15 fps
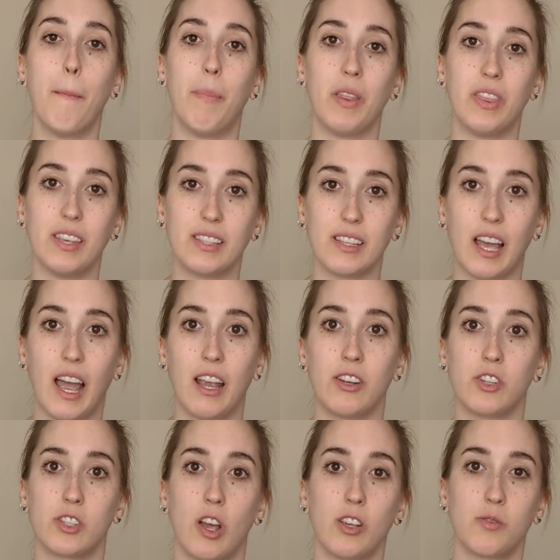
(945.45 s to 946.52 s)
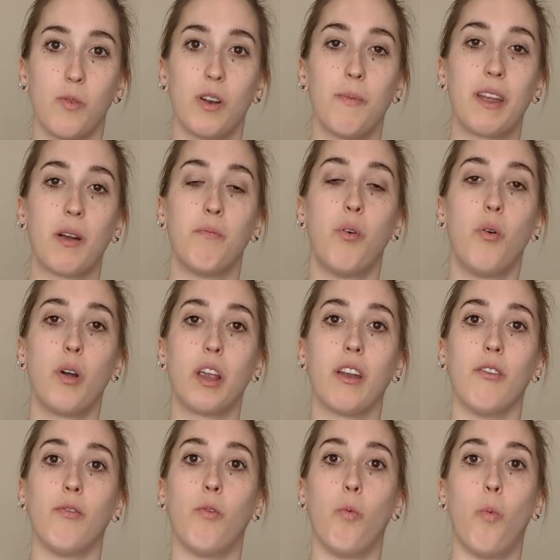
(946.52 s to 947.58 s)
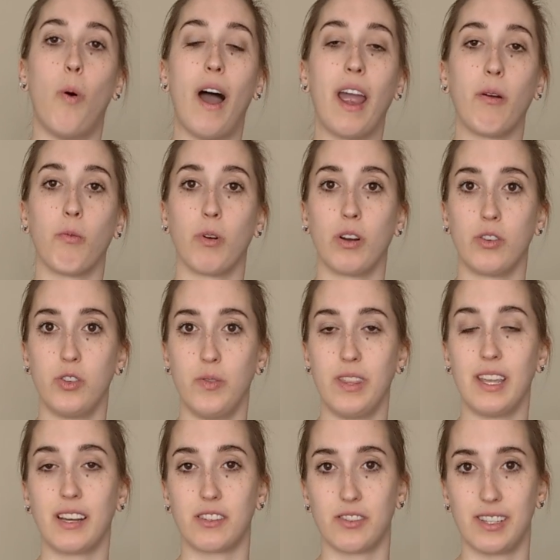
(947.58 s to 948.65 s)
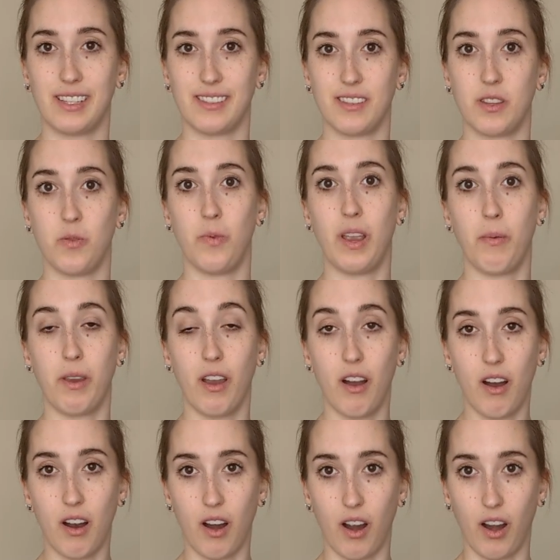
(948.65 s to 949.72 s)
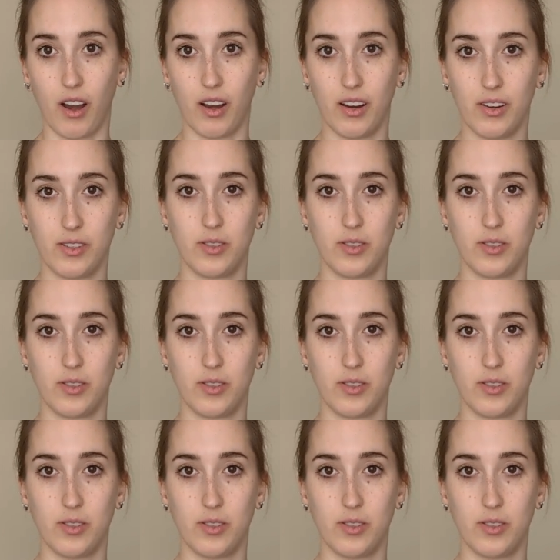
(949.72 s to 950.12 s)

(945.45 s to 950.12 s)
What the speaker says: But I just also want to make a point of why we're doing the exercises the way we are,